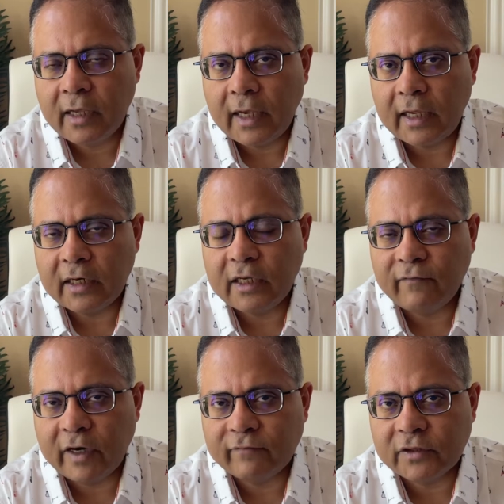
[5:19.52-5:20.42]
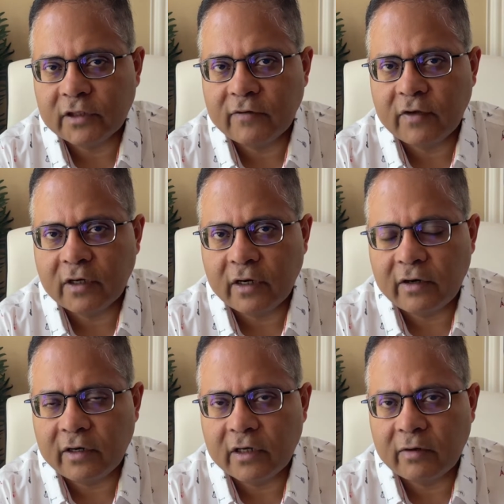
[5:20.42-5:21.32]
And if after giving
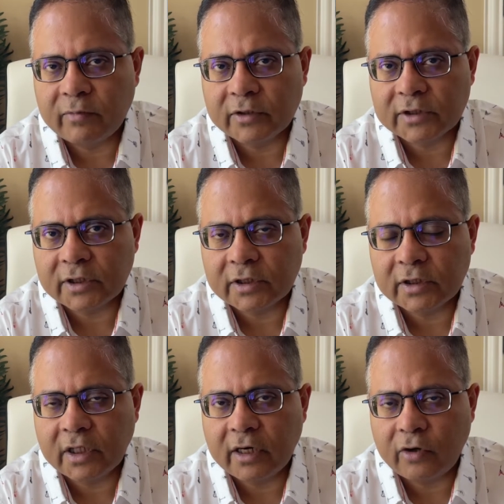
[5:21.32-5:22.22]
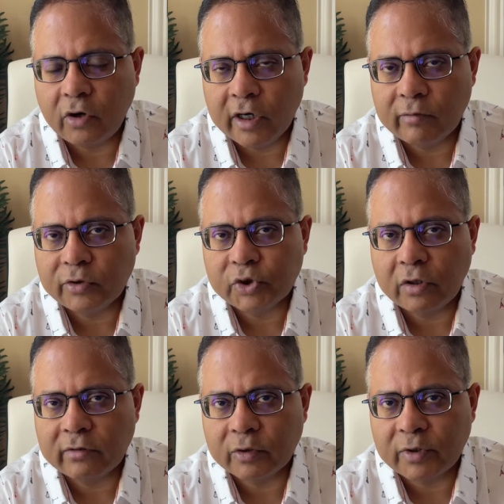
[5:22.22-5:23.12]
110% they are not able to
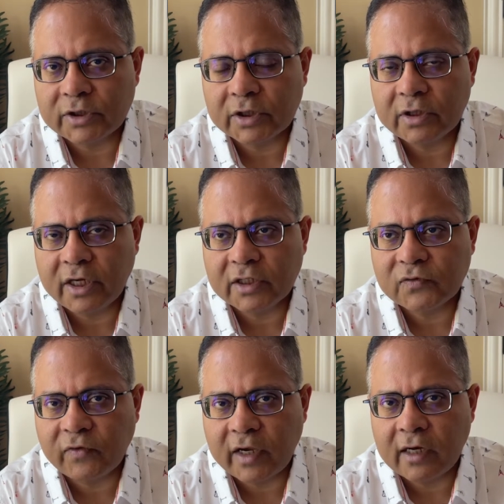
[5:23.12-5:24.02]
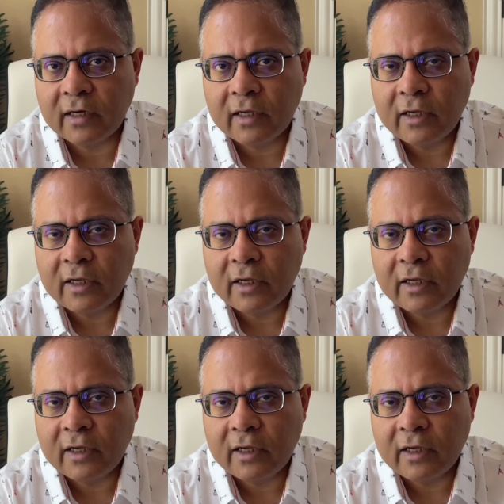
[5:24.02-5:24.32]
solve the question, that is fine.